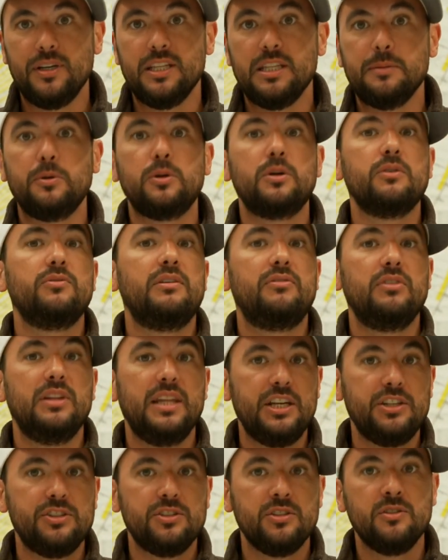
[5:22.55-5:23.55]
In the book of
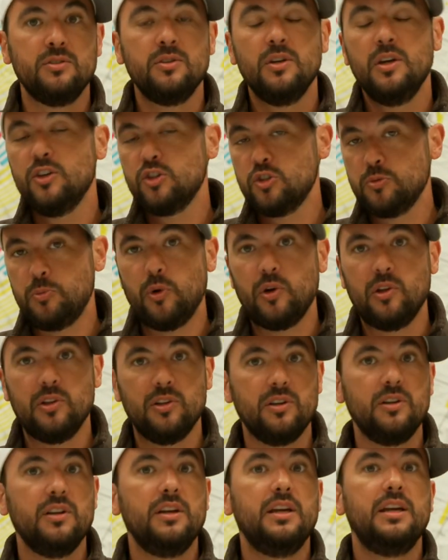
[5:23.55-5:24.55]
Revelation,
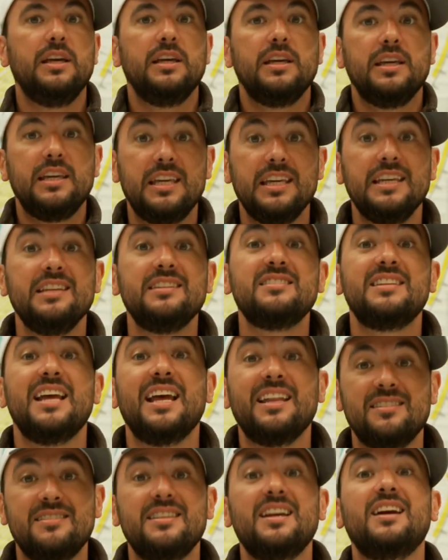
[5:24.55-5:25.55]
spoiler, he
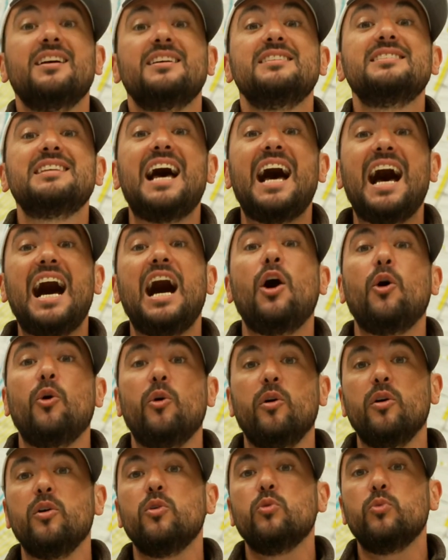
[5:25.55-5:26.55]
stands there as
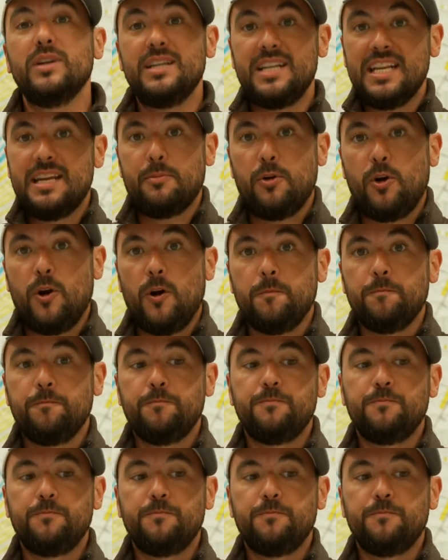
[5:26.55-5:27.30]
our Redeemer.